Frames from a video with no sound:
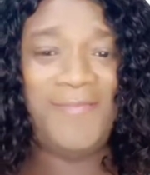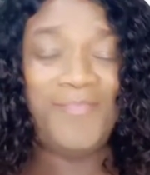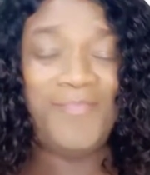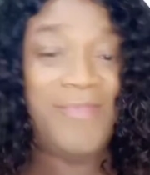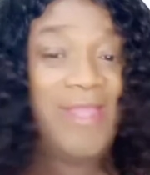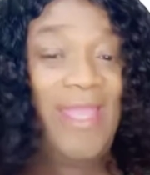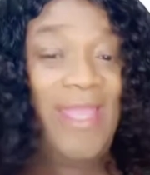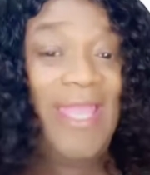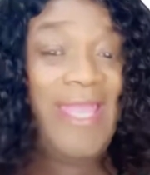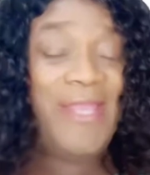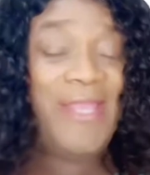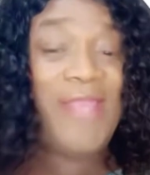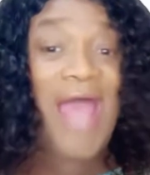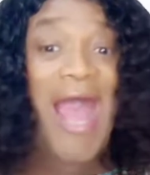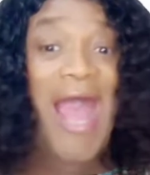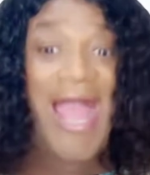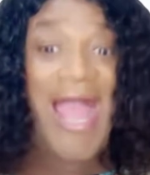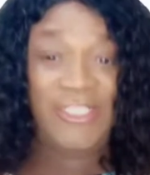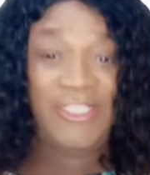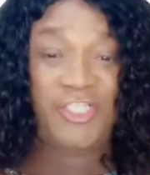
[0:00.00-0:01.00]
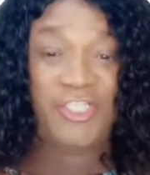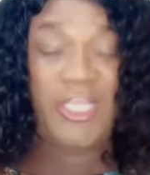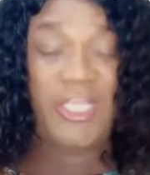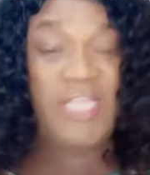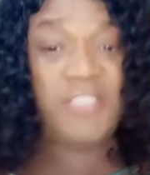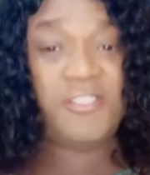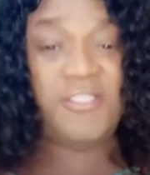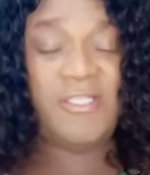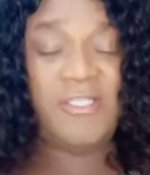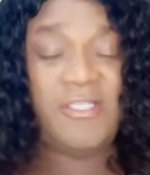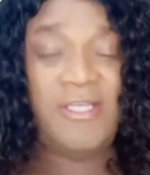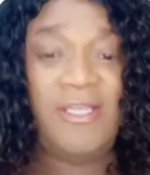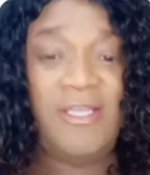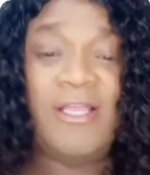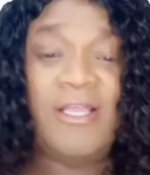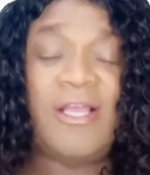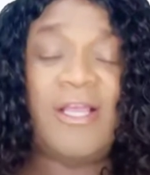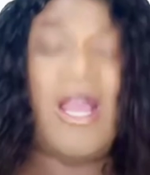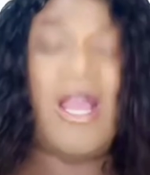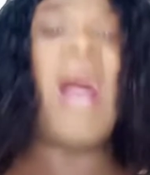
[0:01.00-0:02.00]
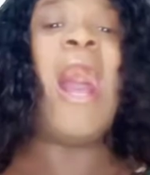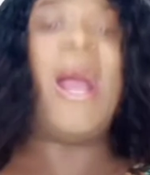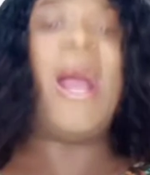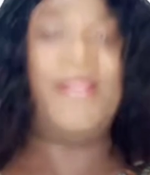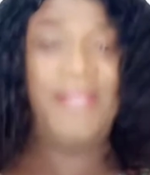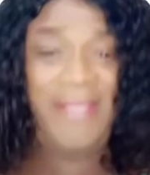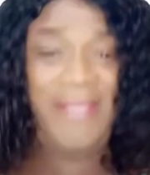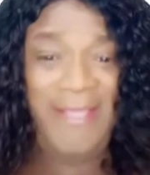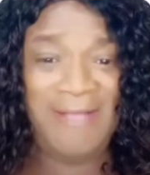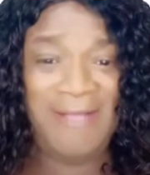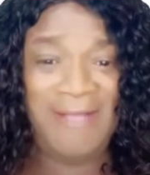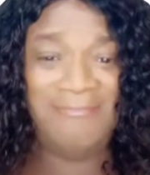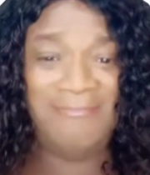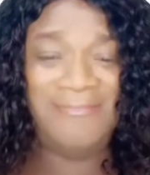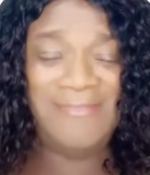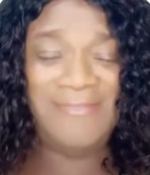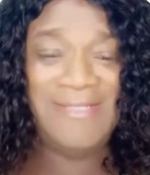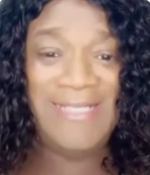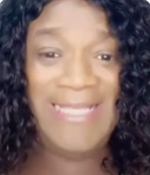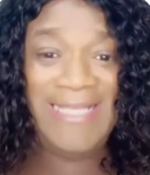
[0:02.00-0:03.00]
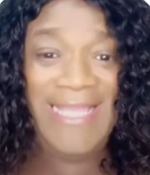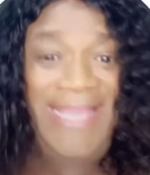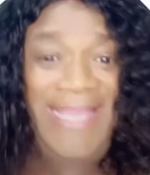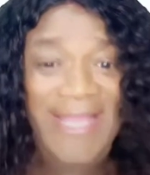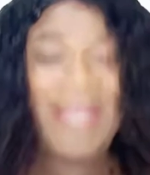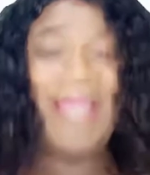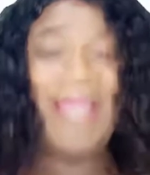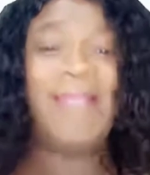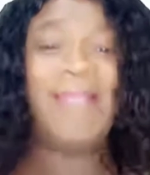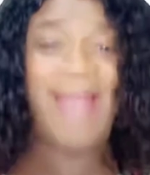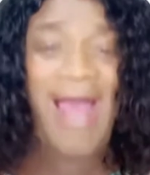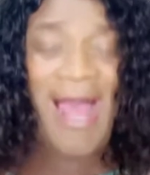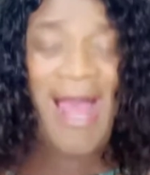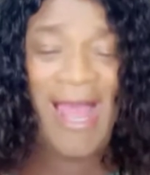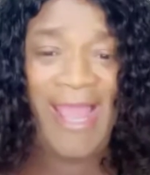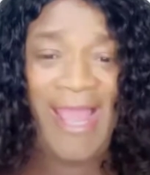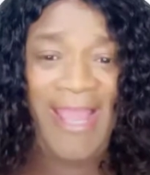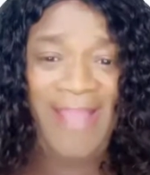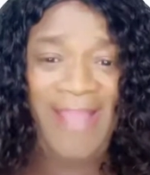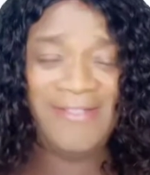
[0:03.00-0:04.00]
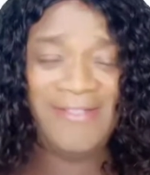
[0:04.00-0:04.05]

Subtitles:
And I just caught him in a lie.